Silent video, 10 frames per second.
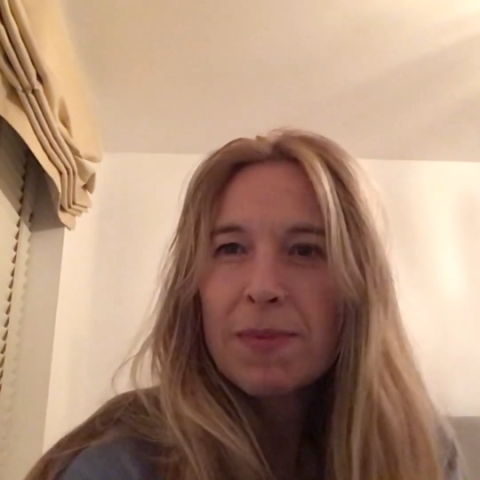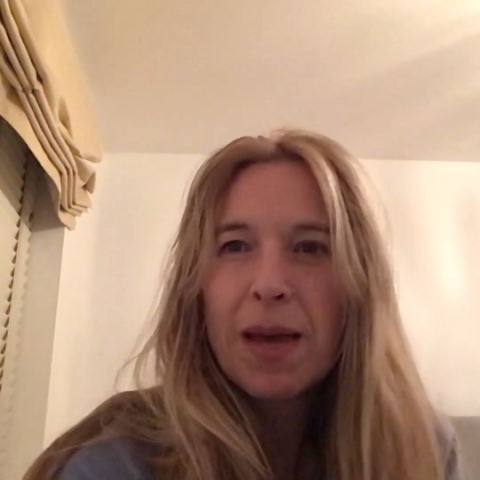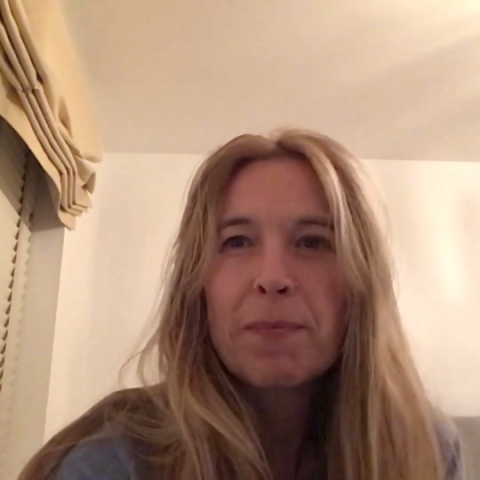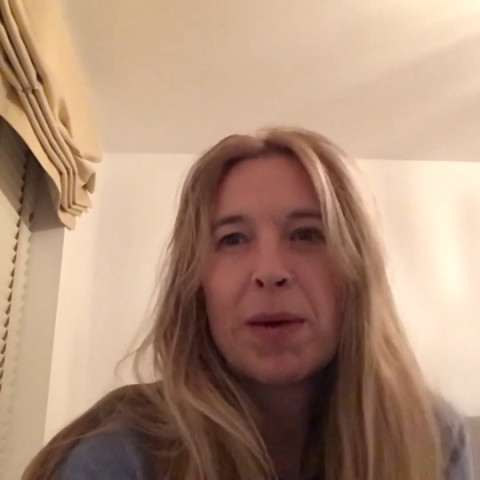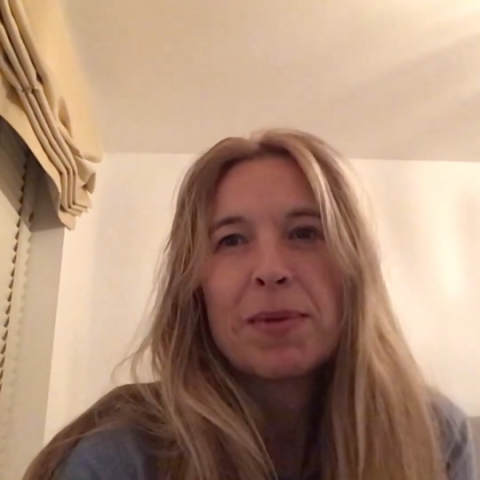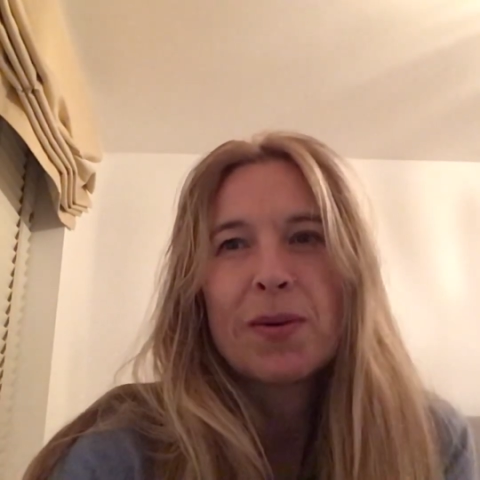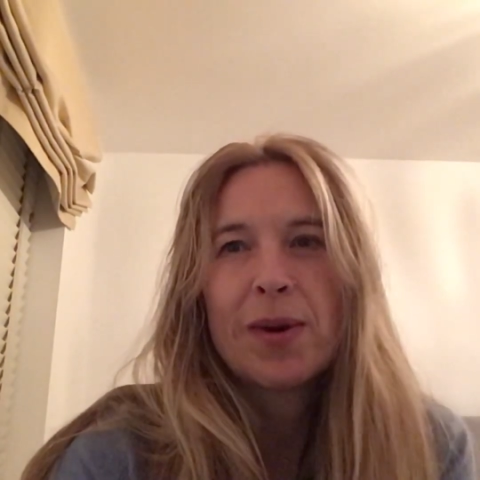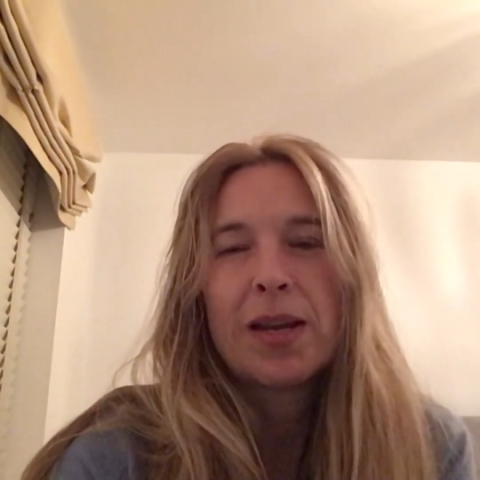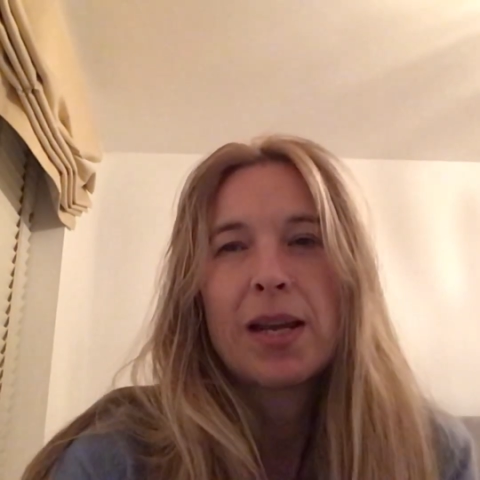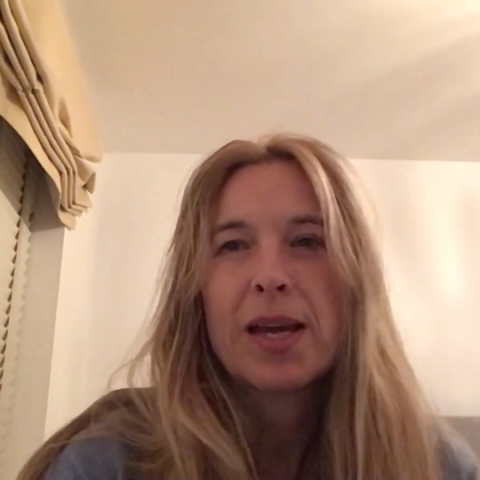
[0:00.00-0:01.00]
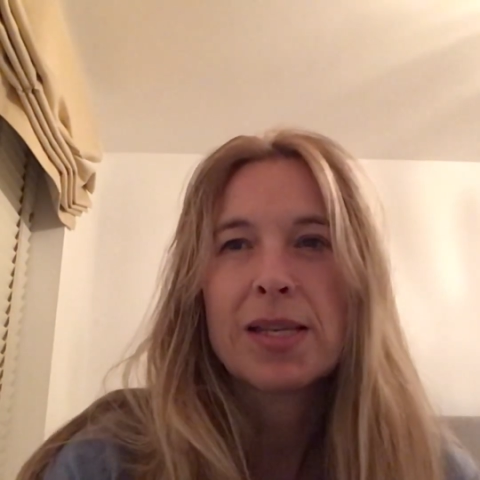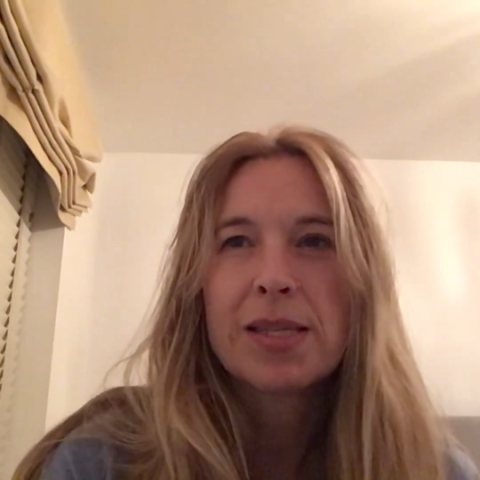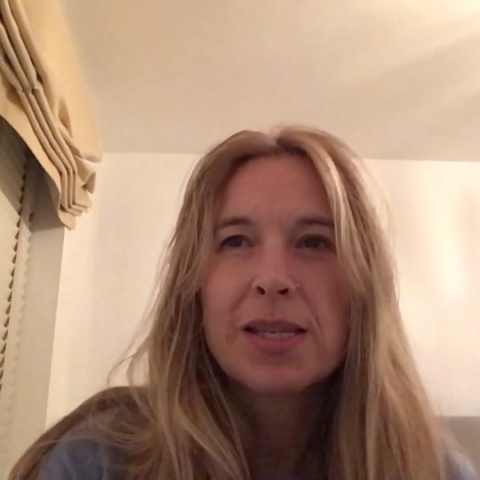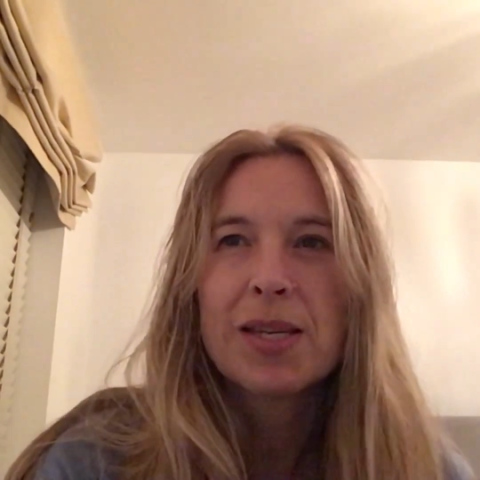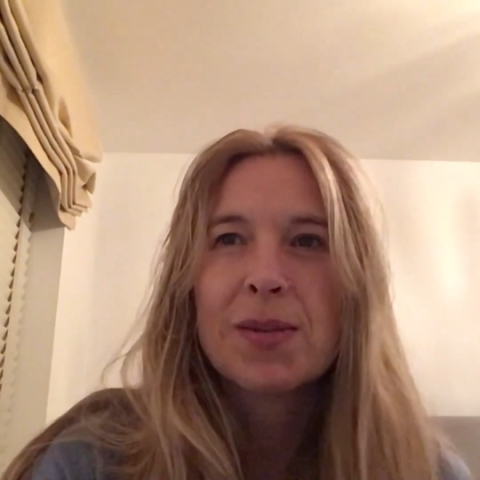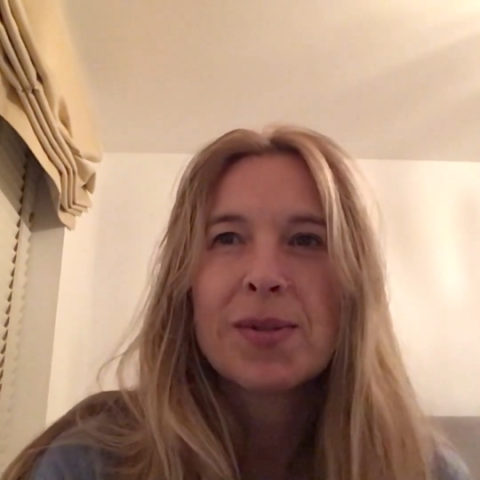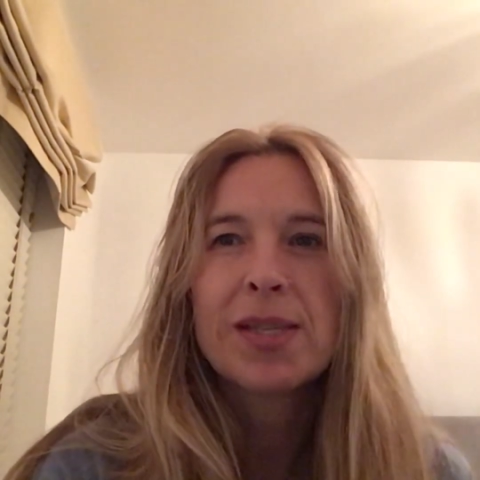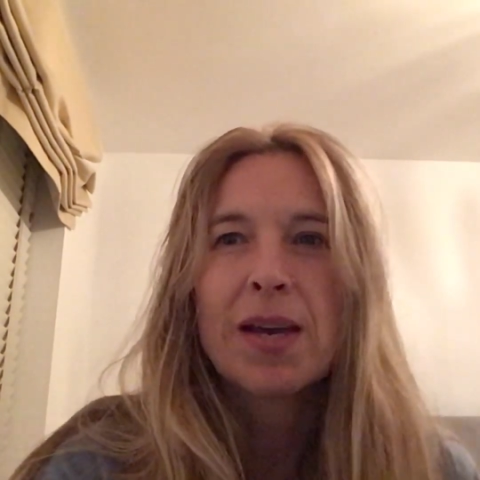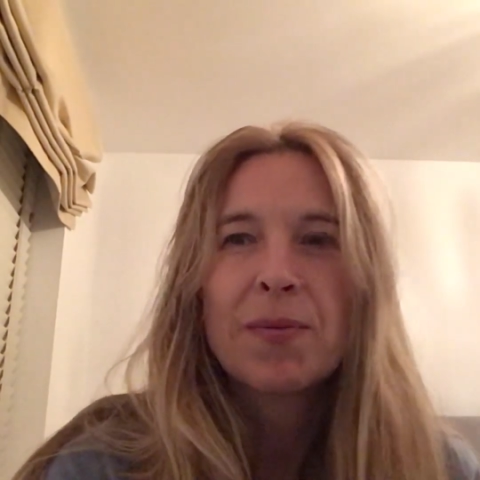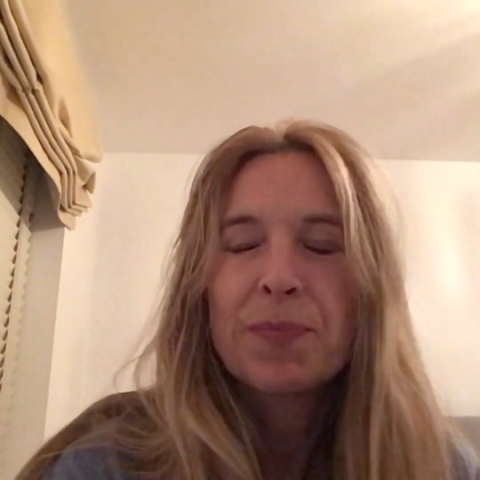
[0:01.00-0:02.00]
That might be quite nice too.
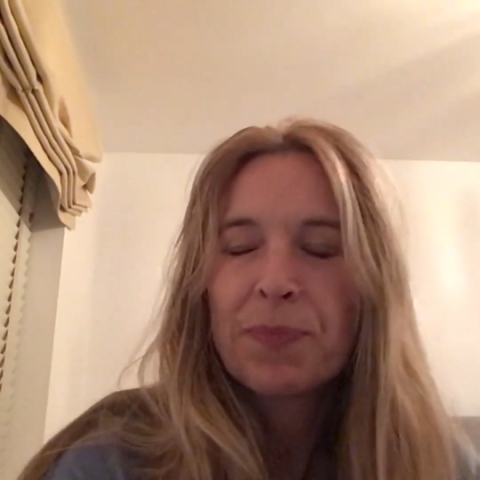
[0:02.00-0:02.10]
So,